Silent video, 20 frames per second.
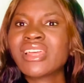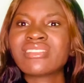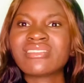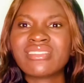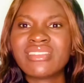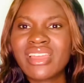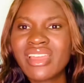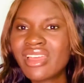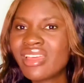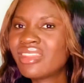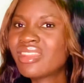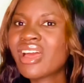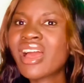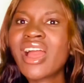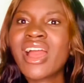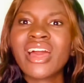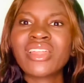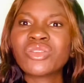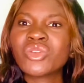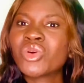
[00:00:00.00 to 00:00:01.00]
Then I
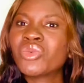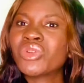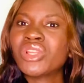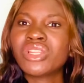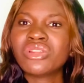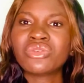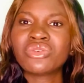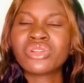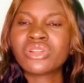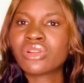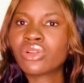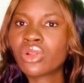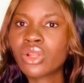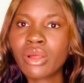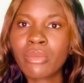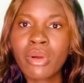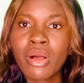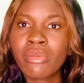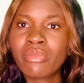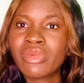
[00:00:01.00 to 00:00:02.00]
had not really known a lot
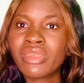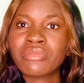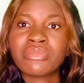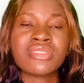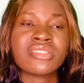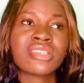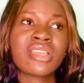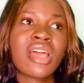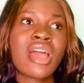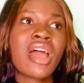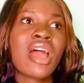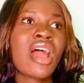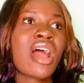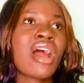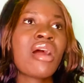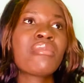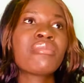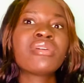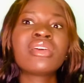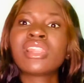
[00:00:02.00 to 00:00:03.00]
about babies.
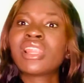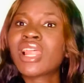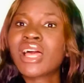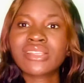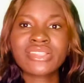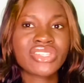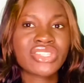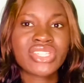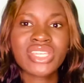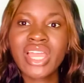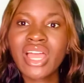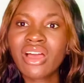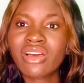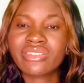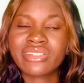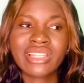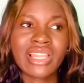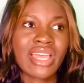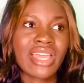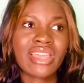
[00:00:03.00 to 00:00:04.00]
I'm a last child,
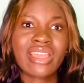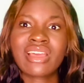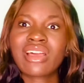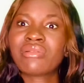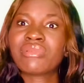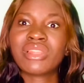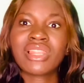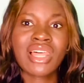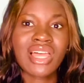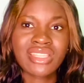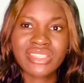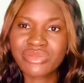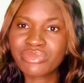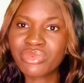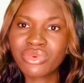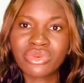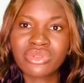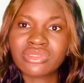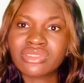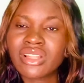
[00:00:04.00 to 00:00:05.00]
like I'm a last
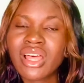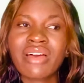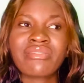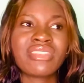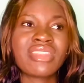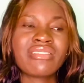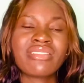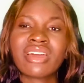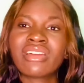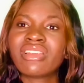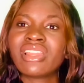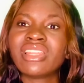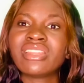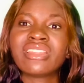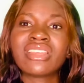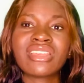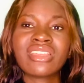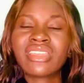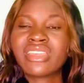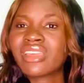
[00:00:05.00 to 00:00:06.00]
born. I've never really
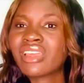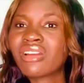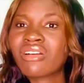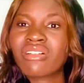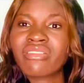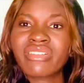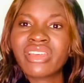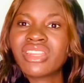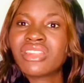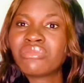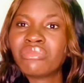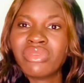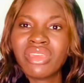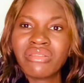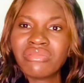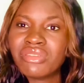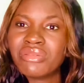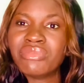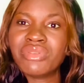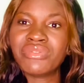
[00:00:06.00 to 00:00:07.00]
taken care of any
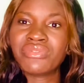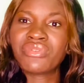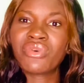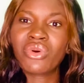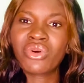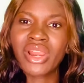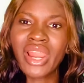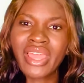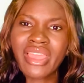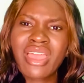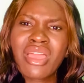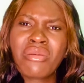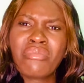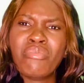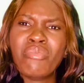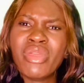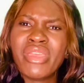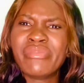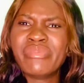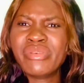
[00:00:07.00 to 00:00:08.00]
baby before, like
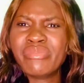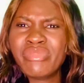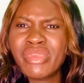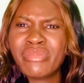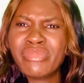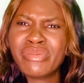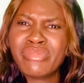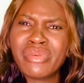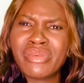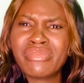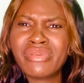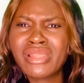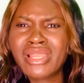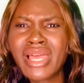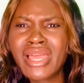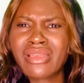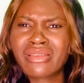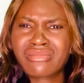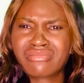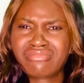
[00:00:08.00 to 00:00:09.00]
baby, like
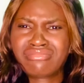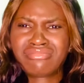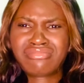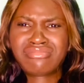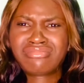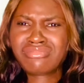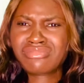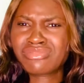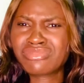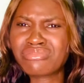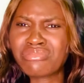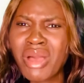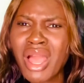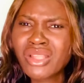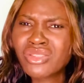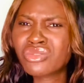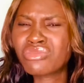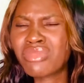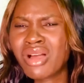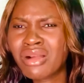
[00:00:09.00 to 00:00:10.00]
back
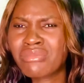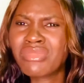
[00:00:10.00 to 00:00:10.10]
to back.